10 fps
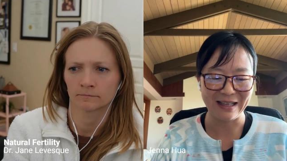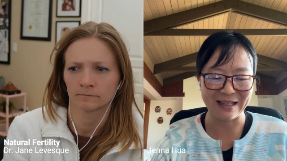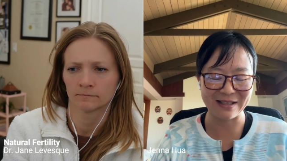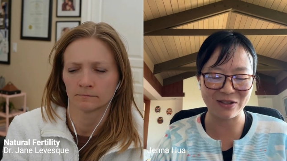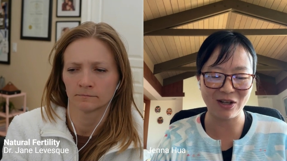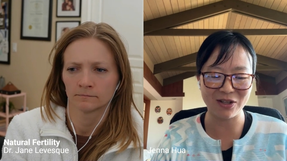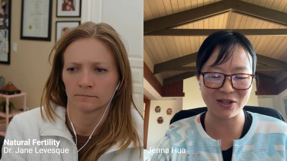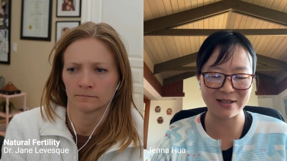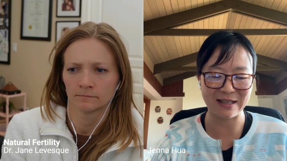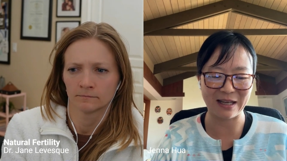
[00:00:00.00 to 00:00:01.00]
Speaker 1: is not
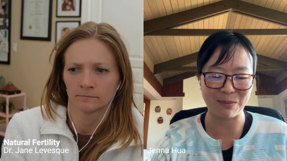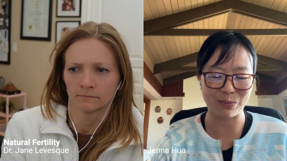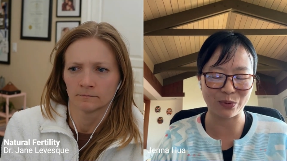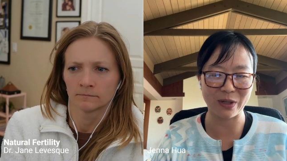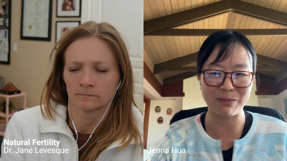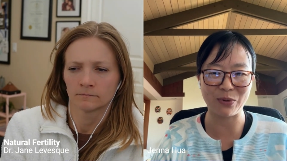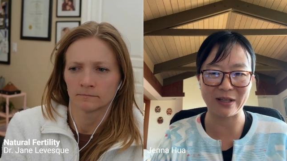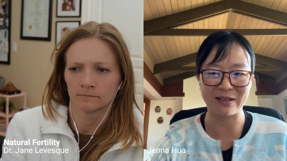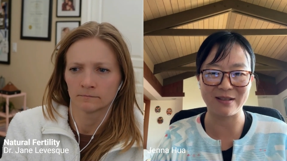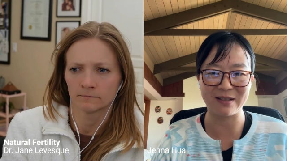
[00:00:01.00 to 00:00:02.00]
just like
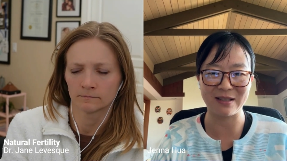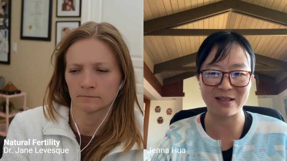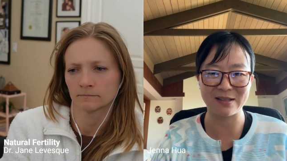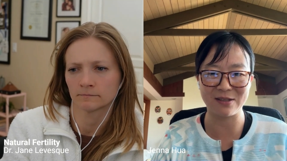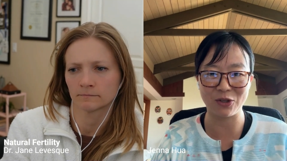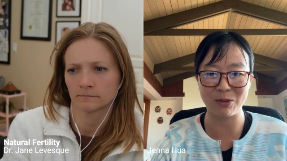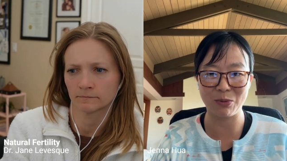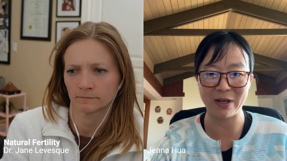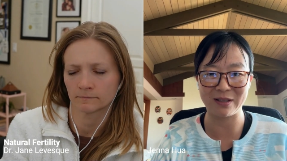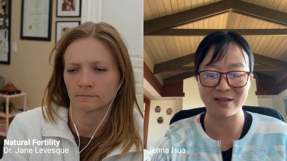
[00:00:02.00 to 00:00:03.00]
pre-pregnancy, it's during
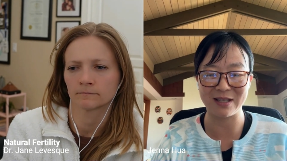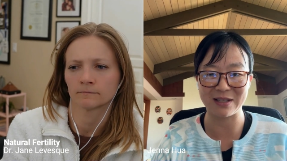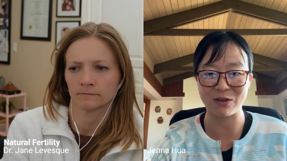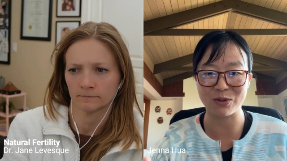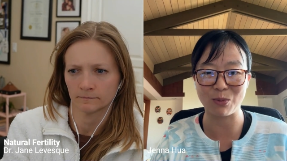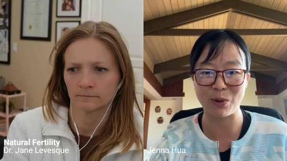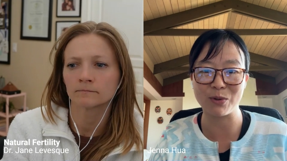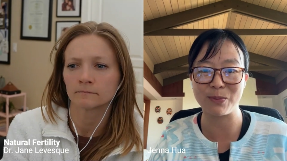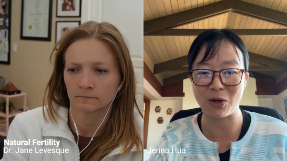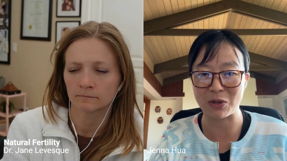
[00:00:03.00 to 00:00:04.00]
pregnancy, it's also
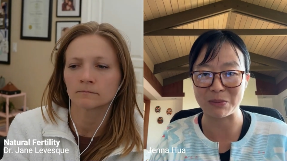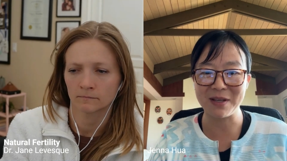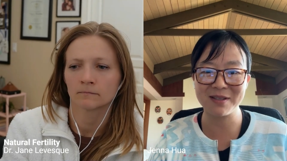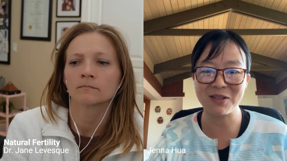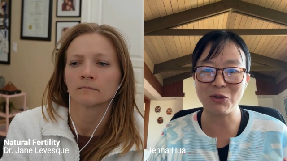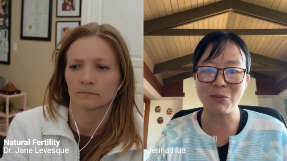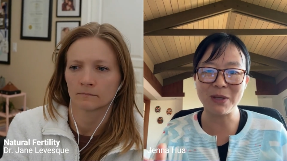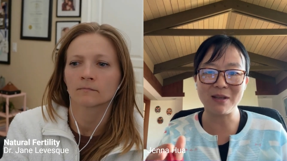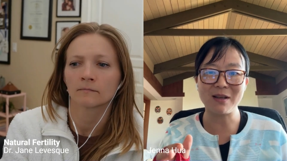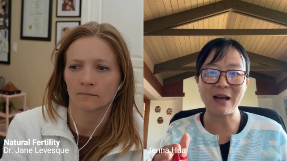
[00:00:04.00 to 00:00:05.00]
postpartum
Speaker 2: because, you know,
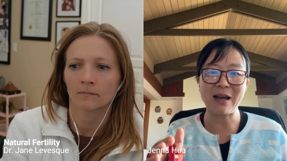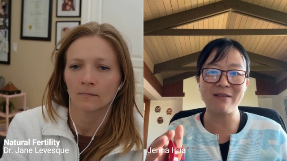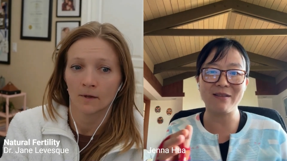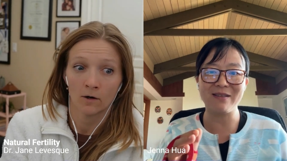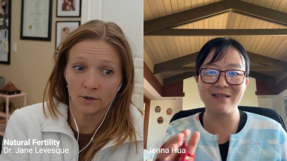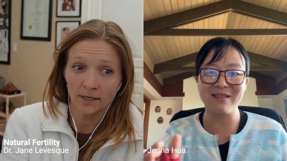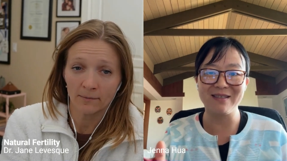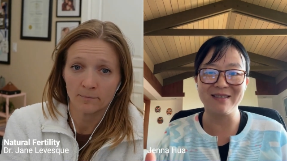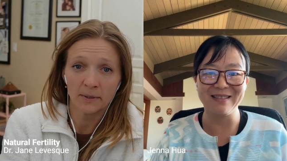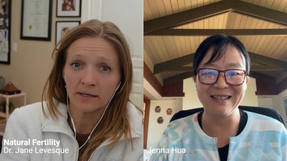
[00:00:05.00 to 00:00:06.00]
oh yeah,
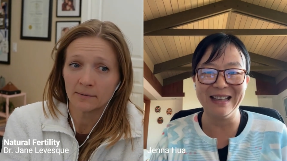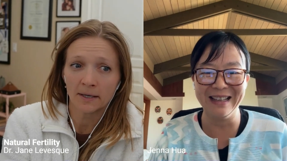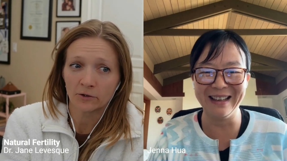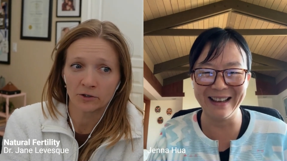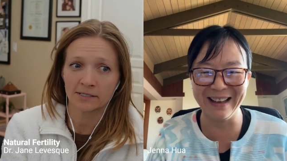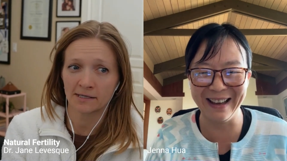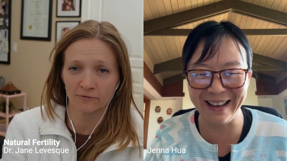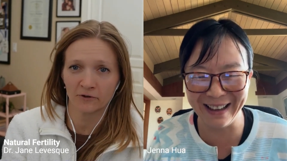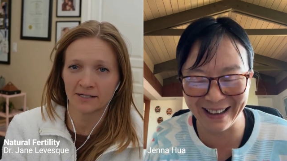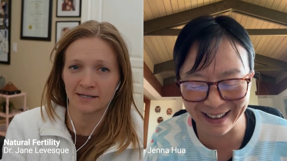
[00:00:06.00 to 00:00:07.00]
being a mother is
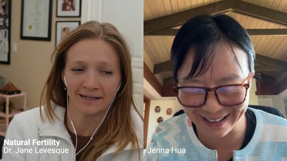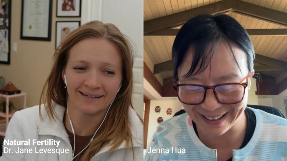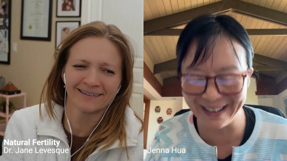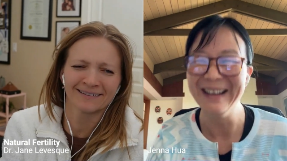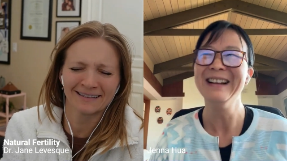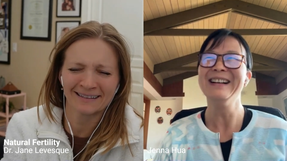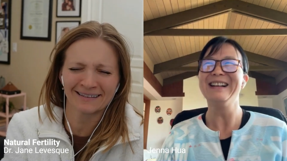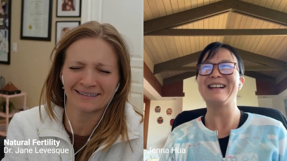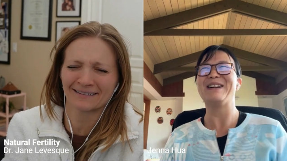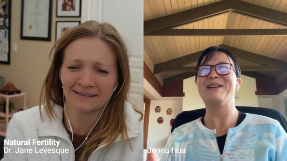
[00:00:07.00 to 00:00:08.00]
confronting.
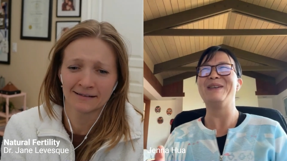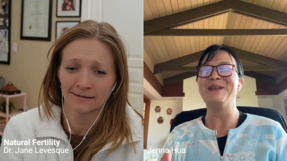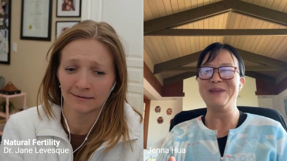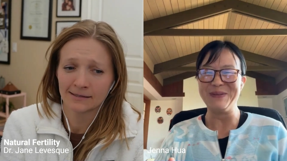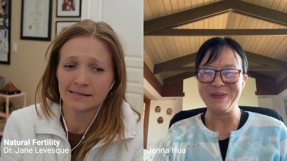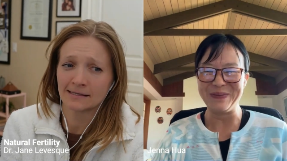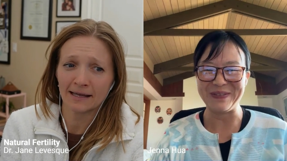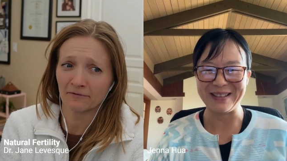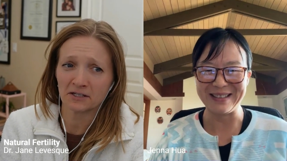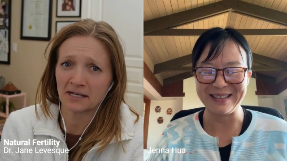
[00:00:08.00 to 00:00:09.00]
It's
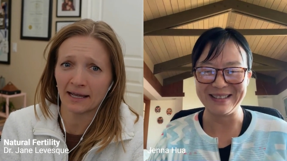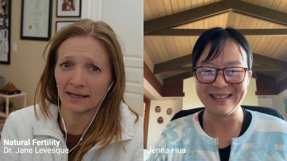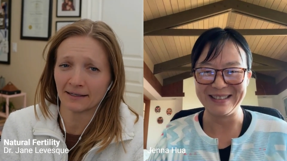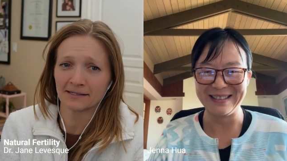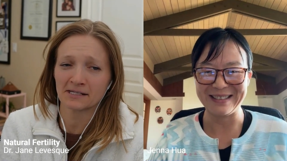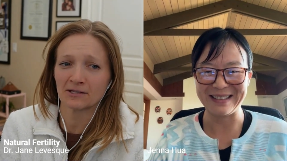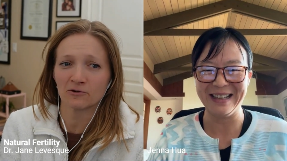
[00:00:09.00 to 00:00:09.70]
Speaker 1: every
Speaker 2: day, it's in your